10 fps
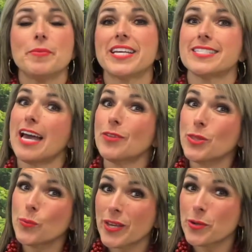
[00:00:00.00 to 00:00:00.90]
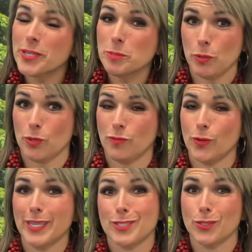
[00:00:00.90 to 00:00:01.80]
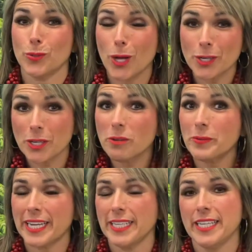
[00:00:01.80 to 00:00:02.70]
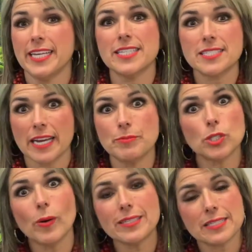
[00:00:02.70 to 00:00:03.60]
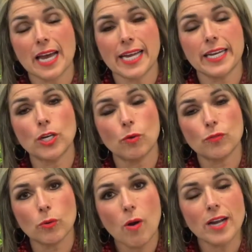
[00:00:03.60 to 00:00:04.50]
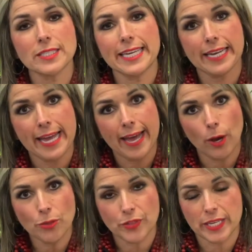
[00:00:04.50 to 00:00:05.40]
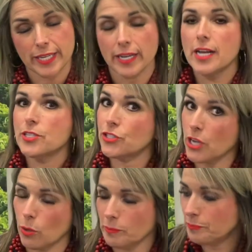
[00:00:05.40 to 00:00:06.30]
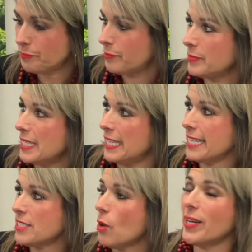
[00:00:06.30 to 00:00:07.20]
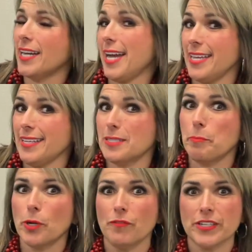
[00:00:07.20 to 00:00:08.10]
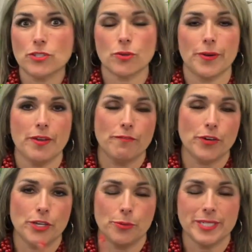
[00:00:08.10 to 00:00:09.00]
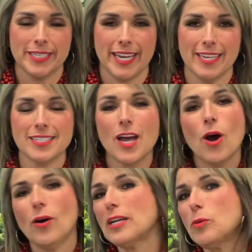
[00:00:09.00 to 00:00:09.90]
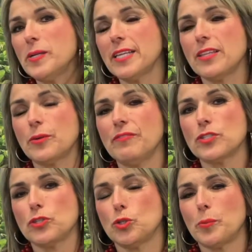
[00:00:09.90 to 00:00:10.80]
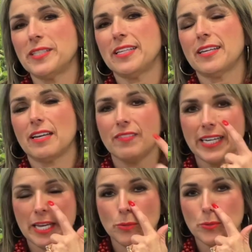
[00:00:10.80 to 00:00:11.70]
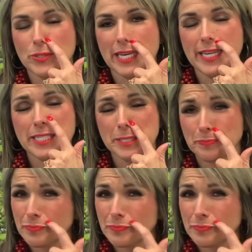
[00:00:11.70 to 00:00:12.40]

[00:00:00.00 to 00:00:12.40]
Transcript: because now that the weather is beautiful, it's no longer raining, it's time to go outside and go for a walk to get healthy. So Let's Go on a Hike is a perfect story for you tonight. Hola comunidad de Greenfield, soy Superintendente Galván aquí con ustedes.